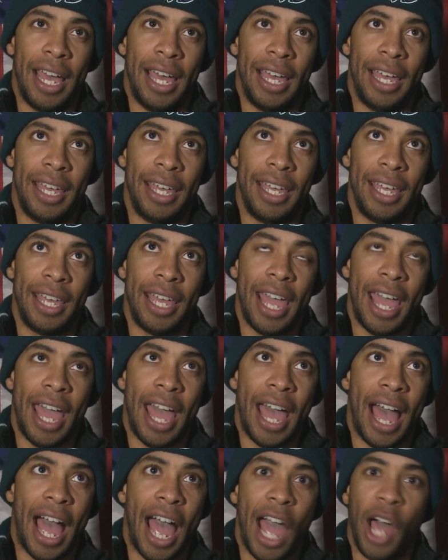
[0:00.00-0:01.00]

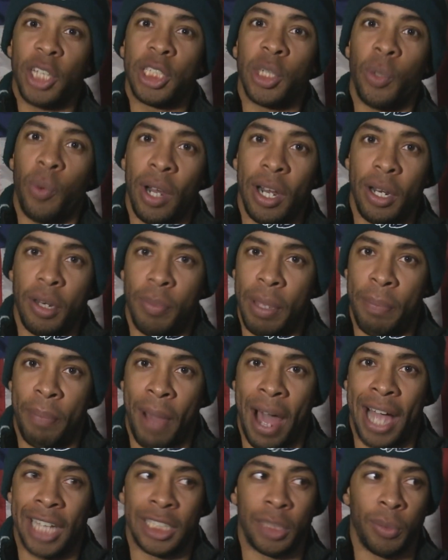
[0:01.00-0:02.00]
I also wanted to be
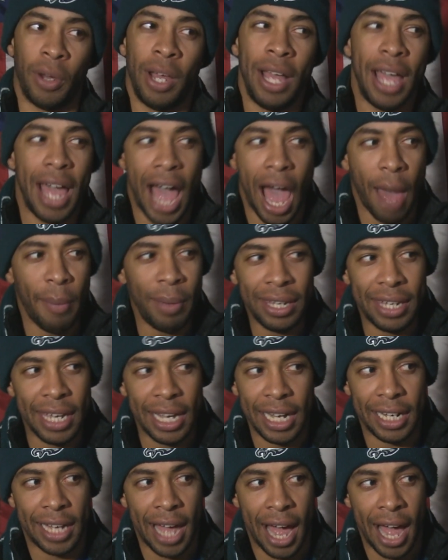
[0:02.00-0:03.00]
possible. I've been
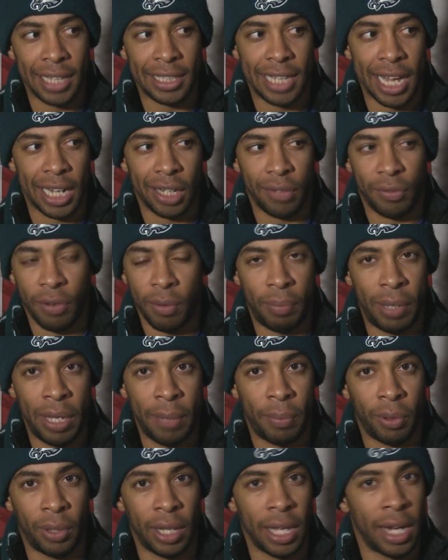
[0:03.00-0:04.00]
getting contacted from
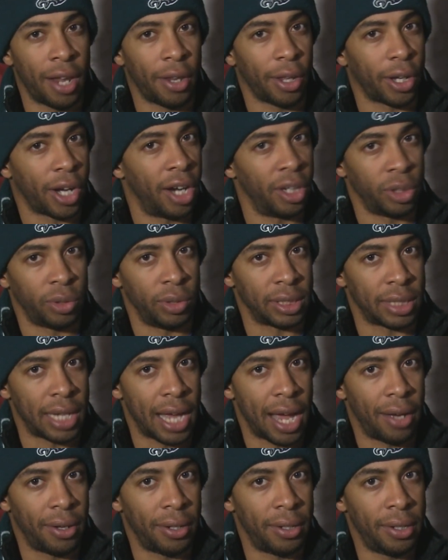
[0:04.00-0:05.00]
people in other countries
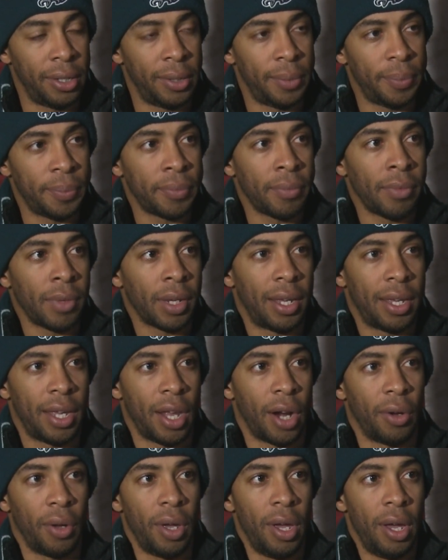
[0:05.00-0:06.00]
now.
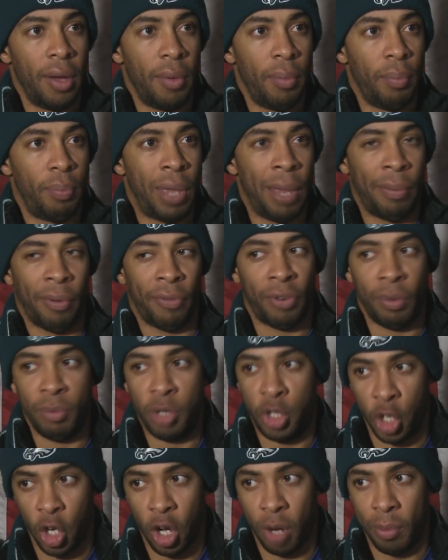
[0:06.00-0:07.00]
You know, people
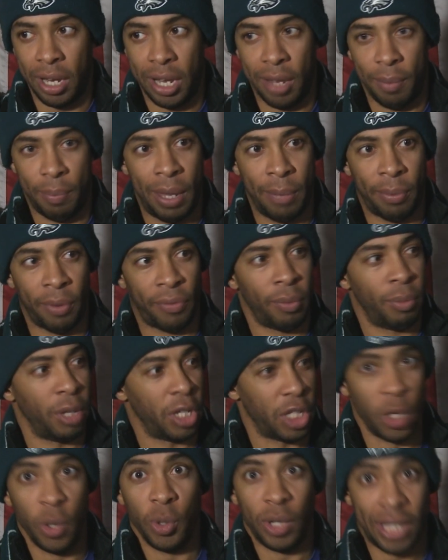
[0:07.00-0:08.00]
from Germany, people from
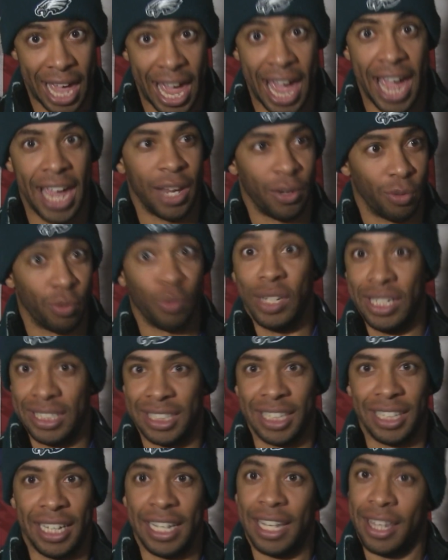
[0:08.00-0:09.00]
the UK
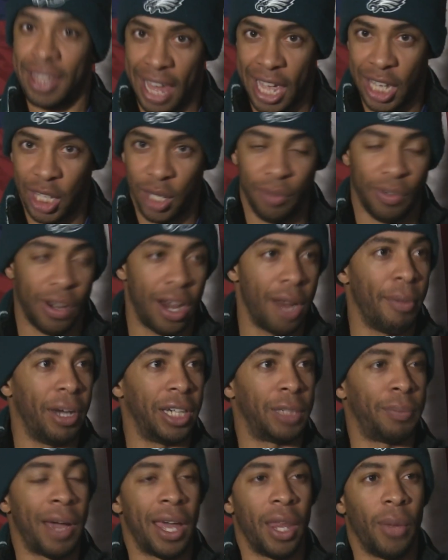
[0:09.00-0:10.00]
recently. Thank you very
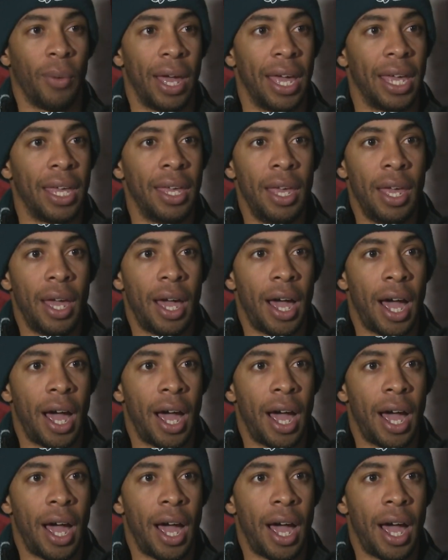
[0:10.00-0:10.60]
much, by the way.